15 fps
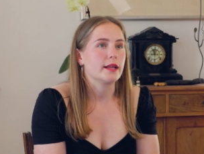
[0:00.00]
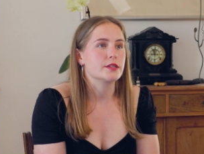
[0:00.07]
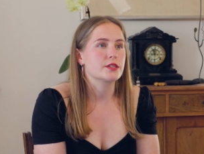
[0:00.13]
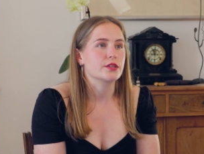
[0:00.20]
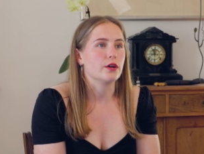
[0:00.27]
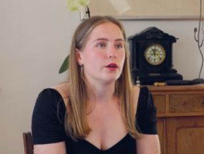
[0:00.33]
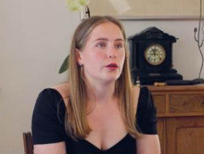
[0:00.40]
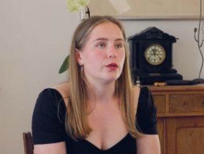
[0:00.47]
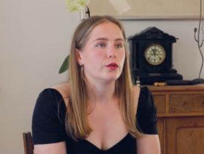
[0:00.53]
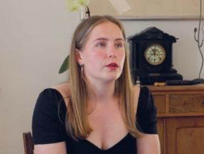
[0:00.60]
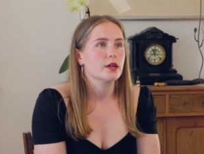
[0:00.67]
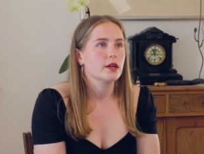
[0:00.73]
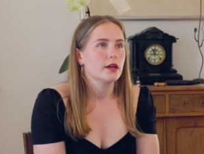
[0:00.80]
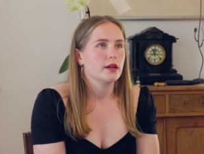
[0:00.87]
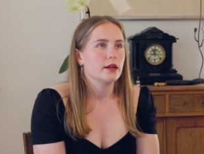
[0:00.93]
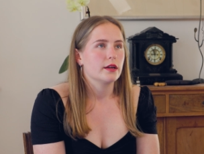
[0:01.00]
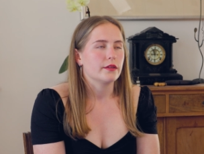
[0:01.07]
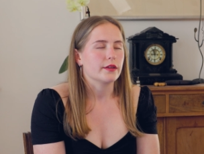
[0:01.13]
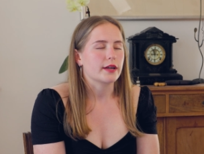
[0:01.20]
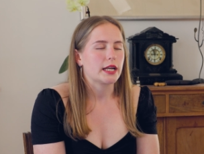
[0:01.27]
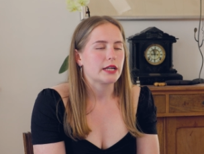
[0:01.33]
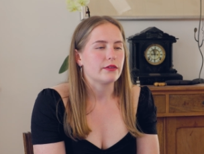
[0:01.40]
and so
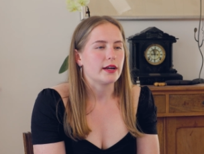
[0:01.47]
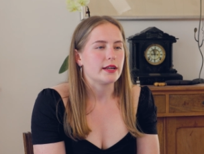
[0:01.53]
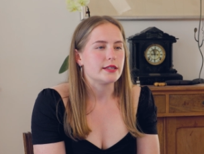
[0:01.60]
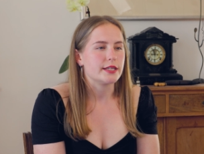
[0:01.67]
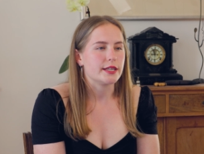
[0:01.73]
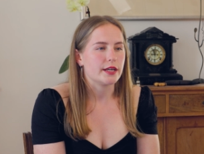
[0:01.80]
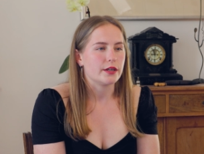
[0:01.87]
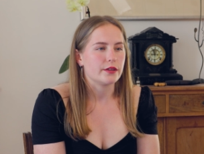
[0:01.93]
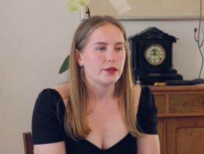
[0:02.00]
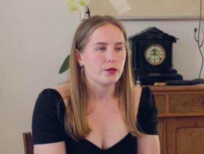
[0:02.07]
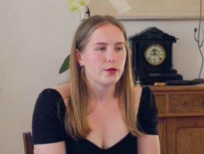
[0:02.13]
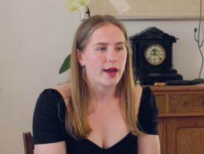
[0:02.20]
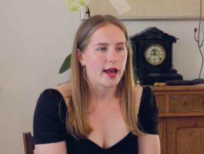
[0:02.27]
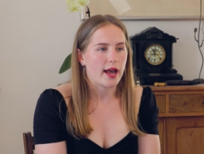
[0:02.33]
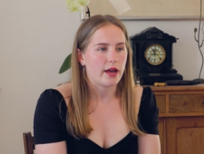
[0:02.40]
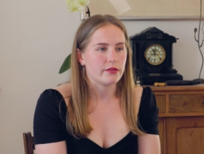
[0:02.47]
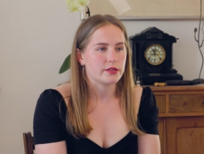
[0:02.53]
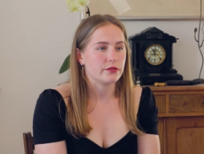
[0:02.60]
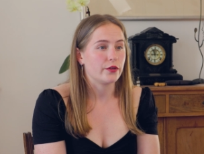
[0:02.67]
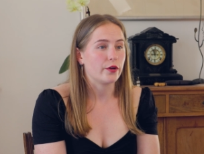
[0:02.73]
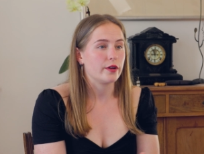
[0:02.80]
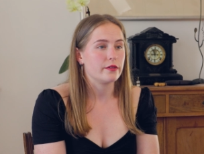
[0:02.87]
the kind of idea that you have
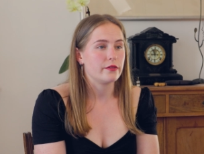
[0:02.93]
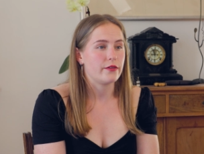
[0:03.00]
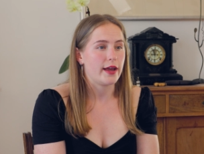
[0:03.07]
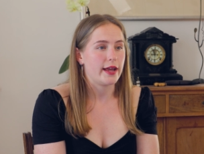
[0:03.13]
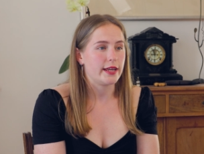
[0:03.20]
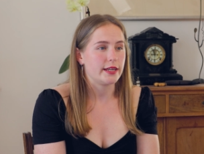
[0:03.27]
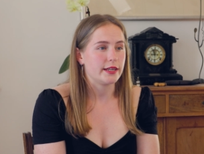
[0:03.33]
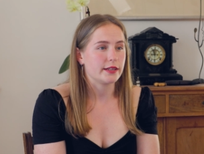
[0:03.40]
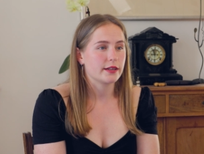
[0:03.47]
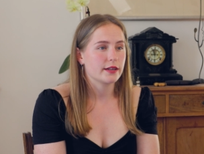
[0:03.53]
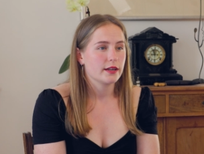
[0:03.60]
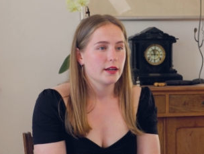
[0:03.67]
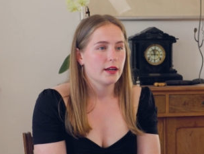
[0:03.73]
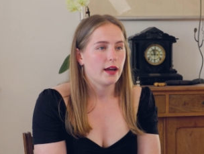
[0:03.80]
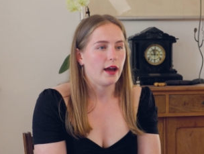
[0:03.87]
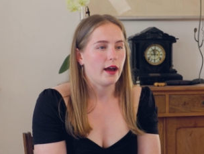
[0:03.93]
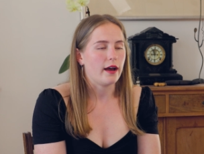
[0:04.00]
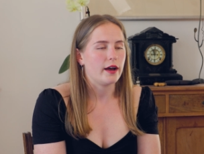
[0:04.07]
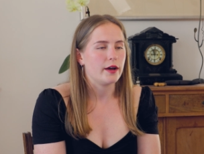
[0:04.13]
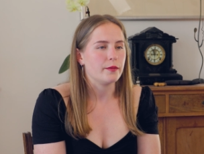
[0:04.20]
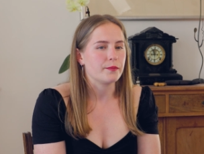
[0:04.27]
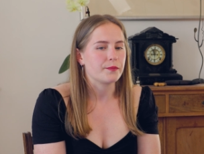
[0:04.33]
is very vague.
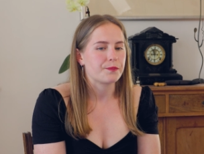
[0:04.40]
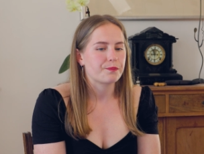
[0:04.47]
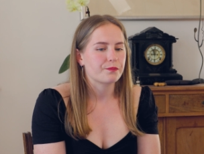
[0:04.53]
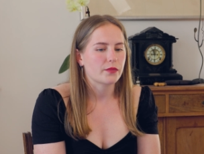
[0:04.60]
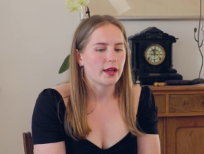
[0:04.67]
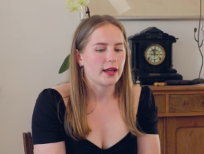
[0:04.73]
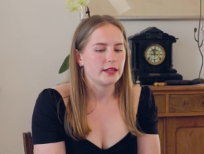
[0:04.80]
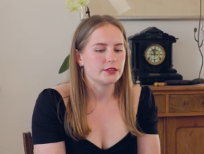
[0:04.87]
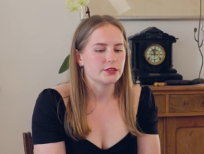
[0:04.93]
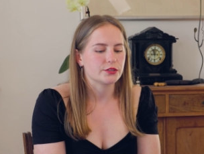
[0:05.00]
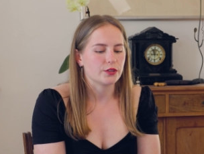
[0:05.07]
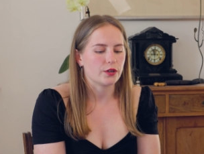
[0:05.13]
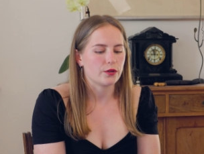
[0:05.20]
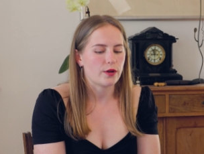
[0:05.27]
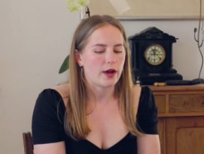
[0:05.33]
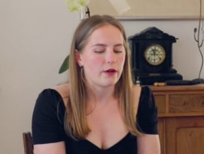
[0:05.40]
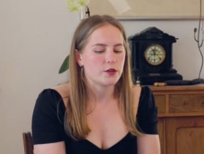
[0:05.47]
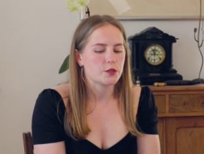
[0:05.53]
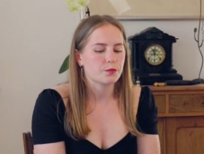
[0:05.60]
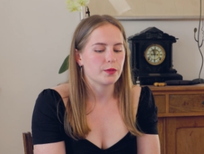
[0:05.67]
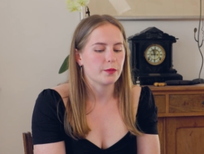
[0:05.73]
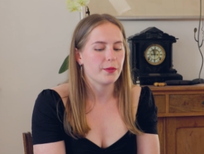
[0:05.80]
Um, and so I
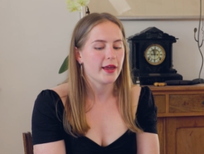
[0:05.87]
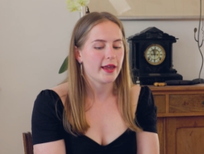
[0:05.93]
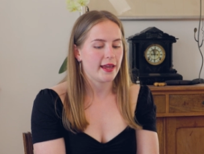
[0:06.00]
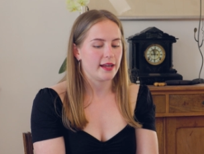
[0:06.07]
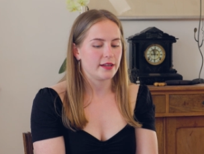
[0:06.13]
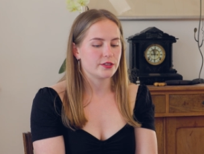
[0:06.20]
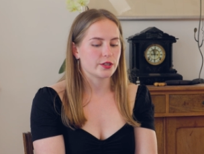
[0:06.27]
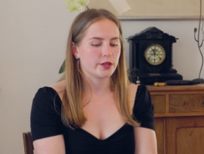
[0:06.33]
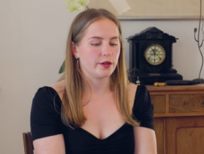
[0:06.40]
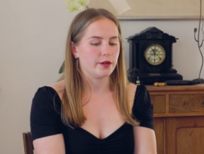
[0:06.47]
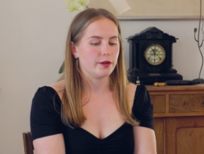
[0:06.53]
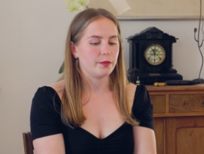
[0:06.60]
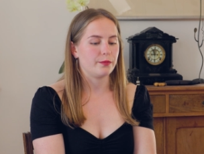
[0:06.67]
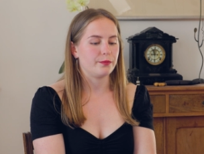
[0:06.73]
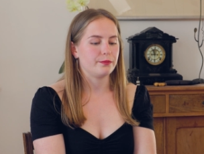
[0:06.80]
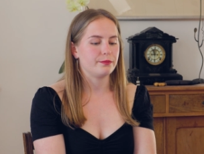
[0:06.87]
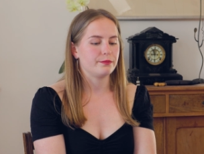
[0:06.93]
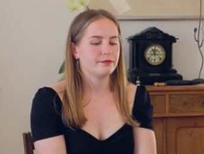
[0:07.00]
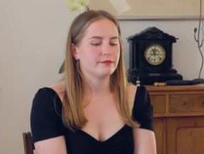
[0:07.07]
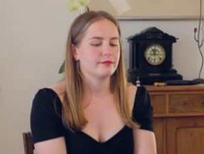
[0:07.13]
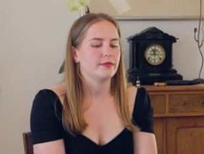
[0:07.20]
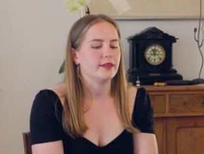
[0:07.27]
was prepared to
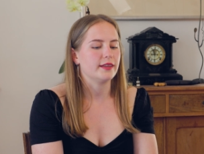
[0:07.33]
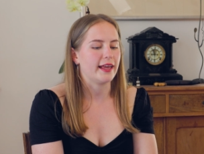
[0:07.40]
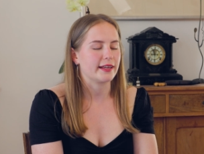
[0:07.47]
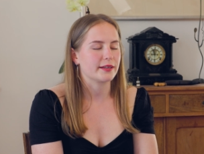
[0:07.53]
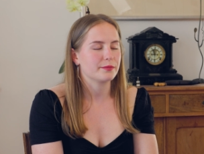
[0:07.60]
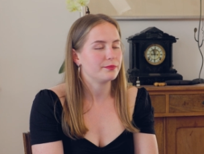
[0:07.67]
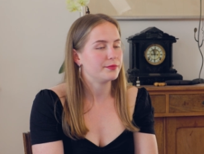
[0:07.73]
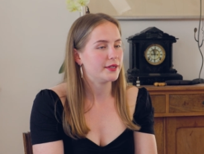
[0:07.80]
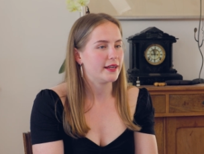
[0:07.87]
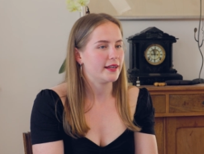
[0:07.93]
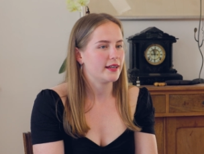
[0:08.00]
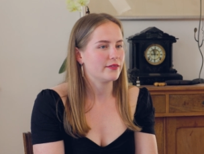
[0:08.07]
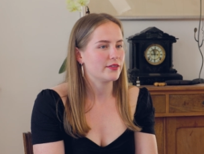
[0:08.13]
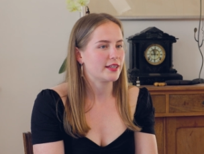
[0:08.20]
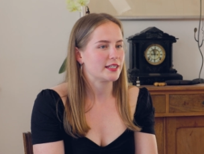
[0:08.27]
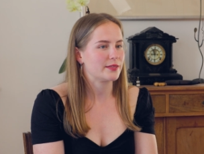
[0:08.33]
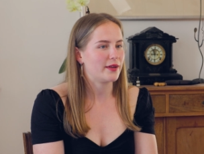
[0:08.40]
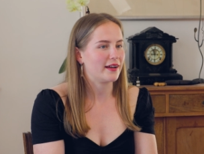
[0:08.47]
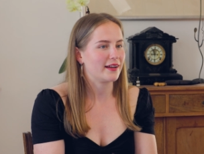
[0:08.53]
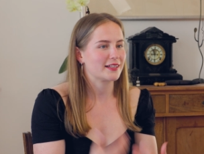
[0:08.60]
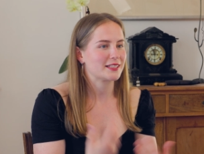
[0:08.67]
like be everything to be